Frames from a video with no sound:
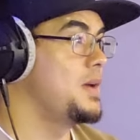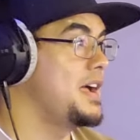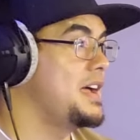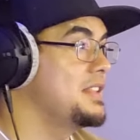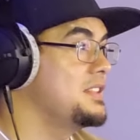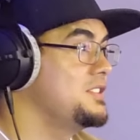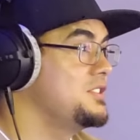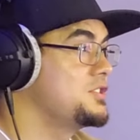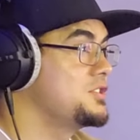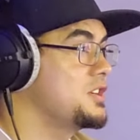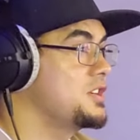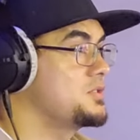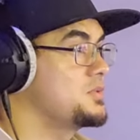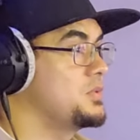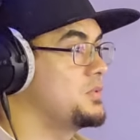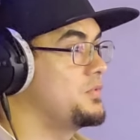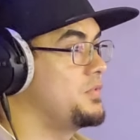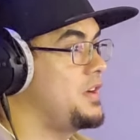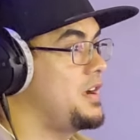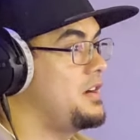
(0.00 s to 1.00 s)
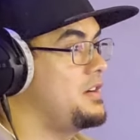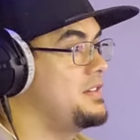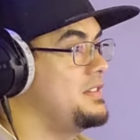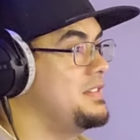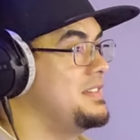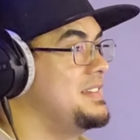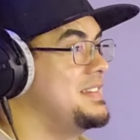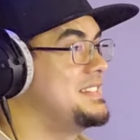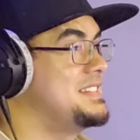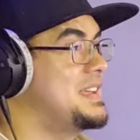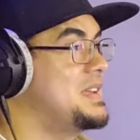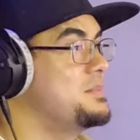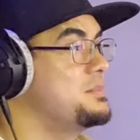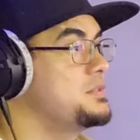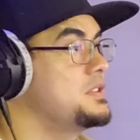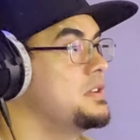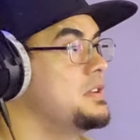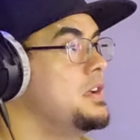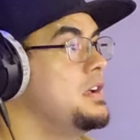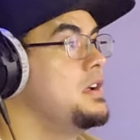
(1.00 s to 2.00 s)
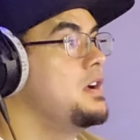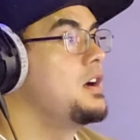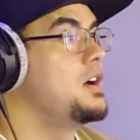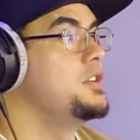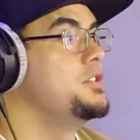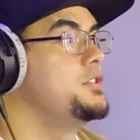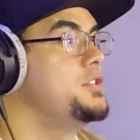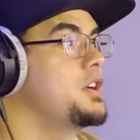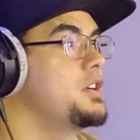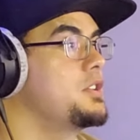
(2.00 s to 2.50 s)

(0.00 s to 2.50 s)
rally, shots were fired in an attempt on